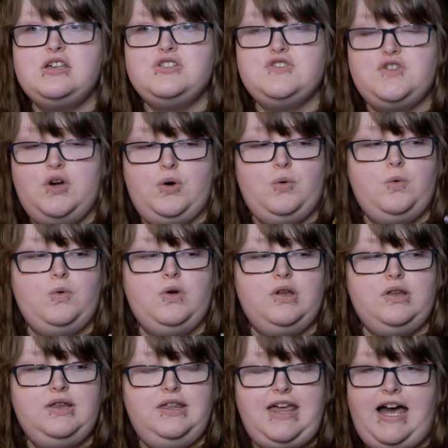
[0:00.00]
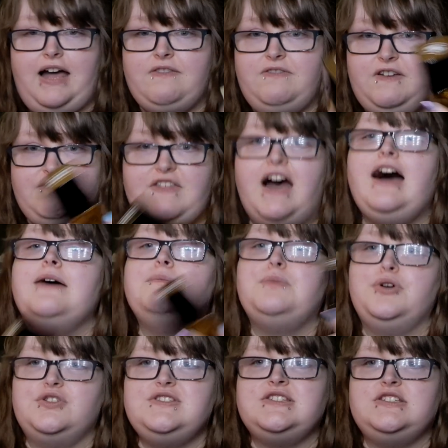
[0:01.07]
So yeah, if that
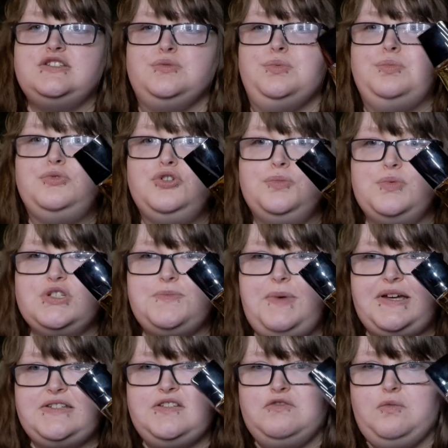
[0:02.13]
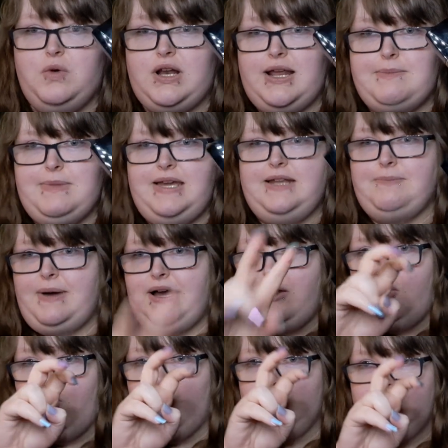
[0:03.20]
puts into perspective what I mean by
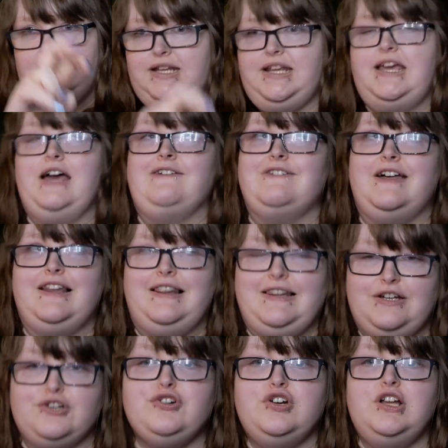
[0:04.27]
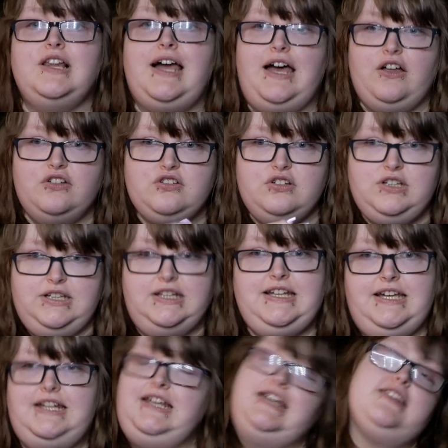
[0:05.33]
old lady, if a literal elderly
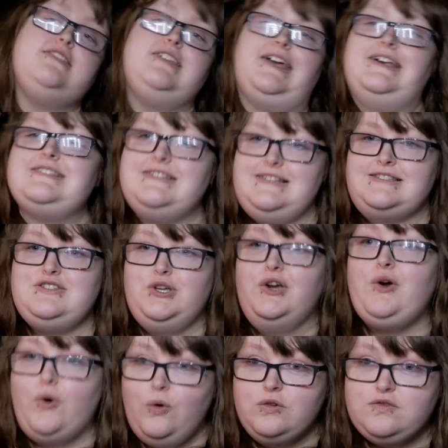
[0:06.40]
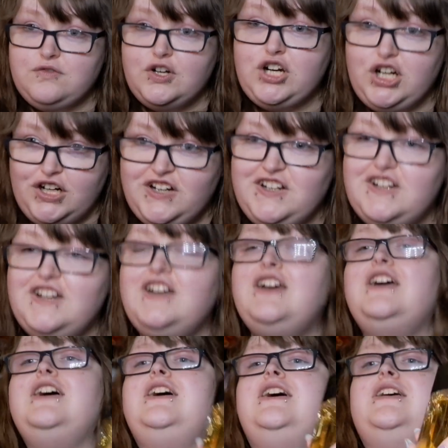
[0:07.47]
lady thinks it's too old for her,
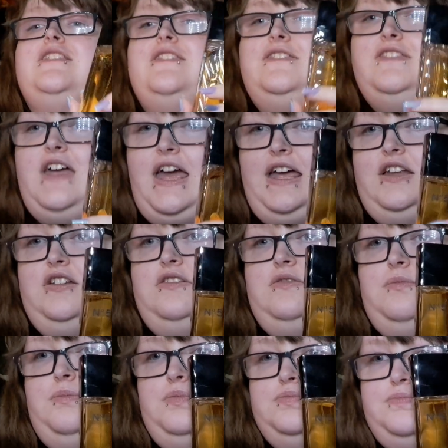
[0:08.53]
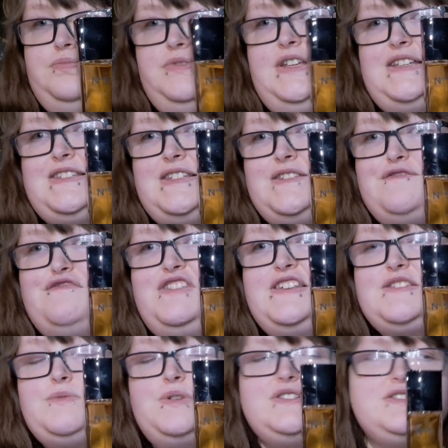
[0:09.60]
then
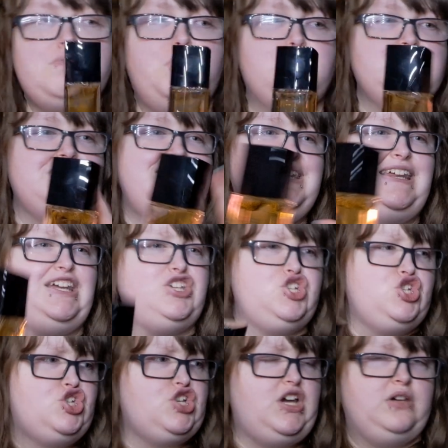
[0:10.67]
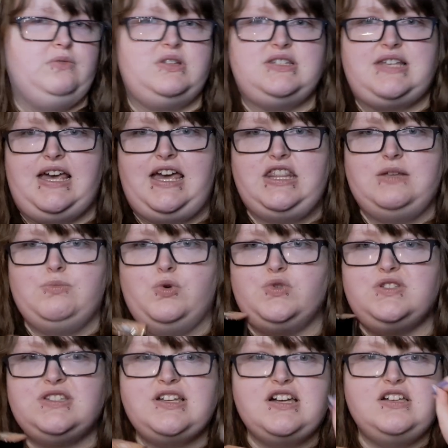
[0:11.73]
this one's the most niche, I would say, the
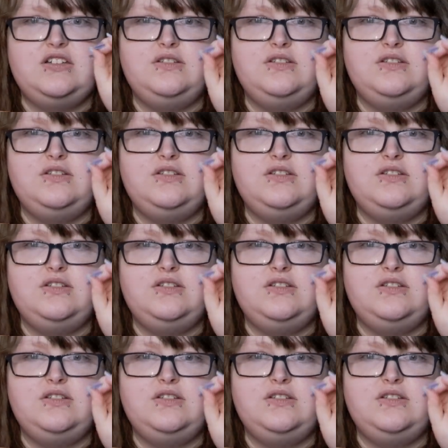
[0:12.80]
most